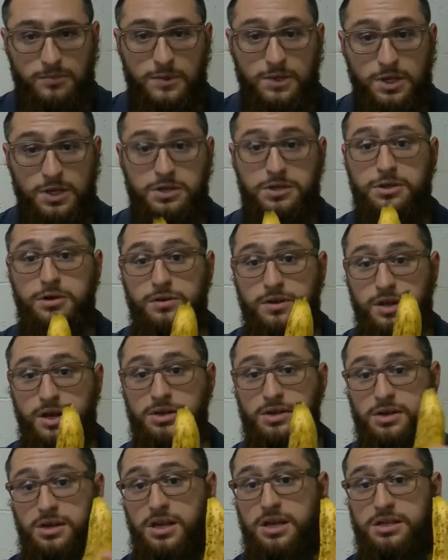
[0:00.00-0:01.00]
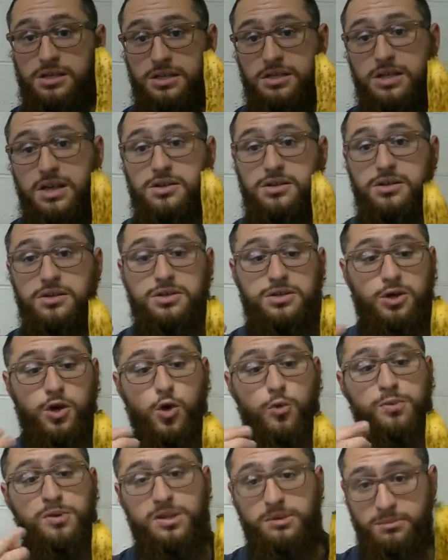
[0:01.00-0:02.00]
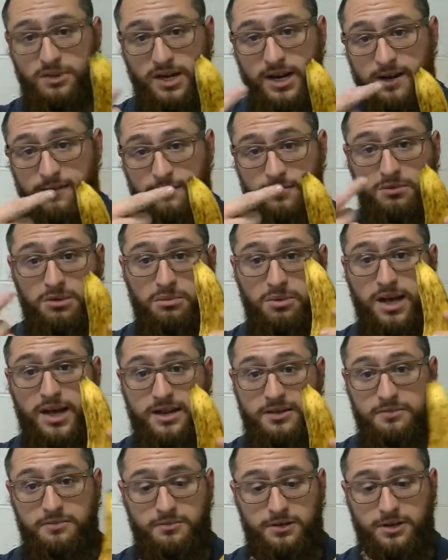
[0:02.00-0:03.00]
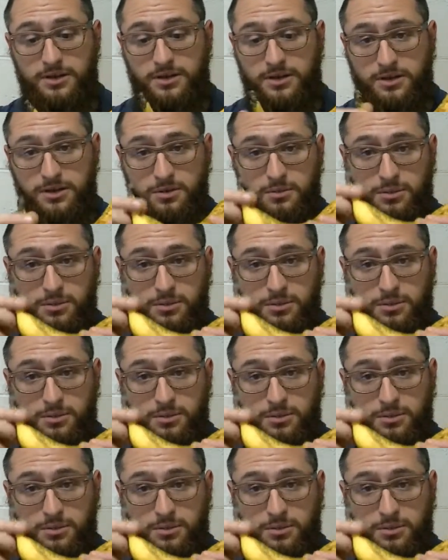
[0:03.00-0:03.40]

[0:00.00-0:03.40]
You guys know that actually it's easiest to open the banana from the bottom. You